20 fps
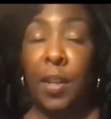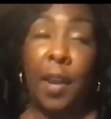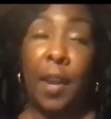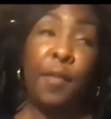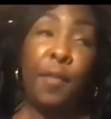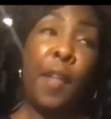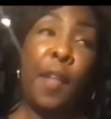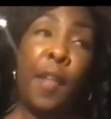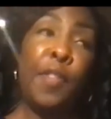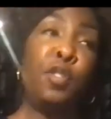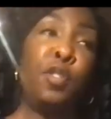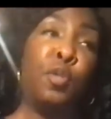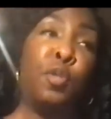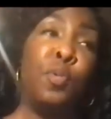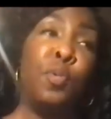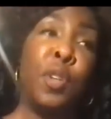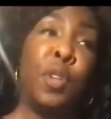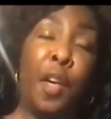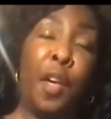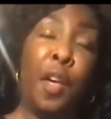They rather
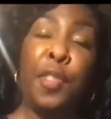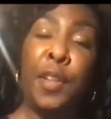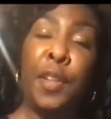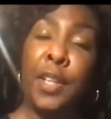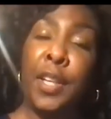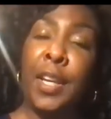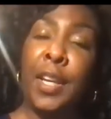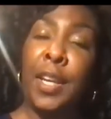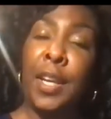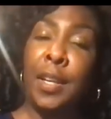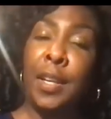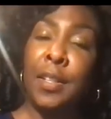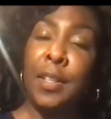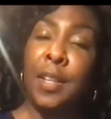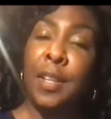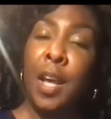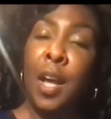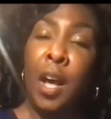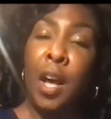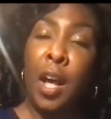do nothing to get
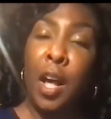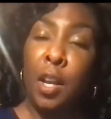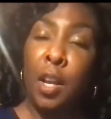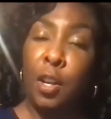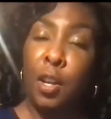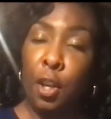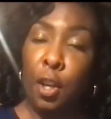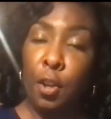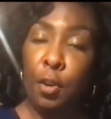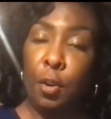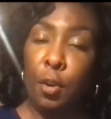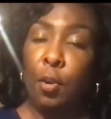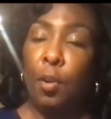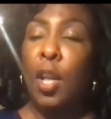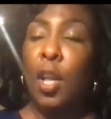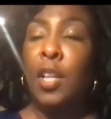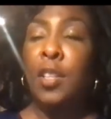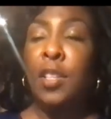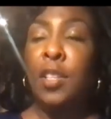a little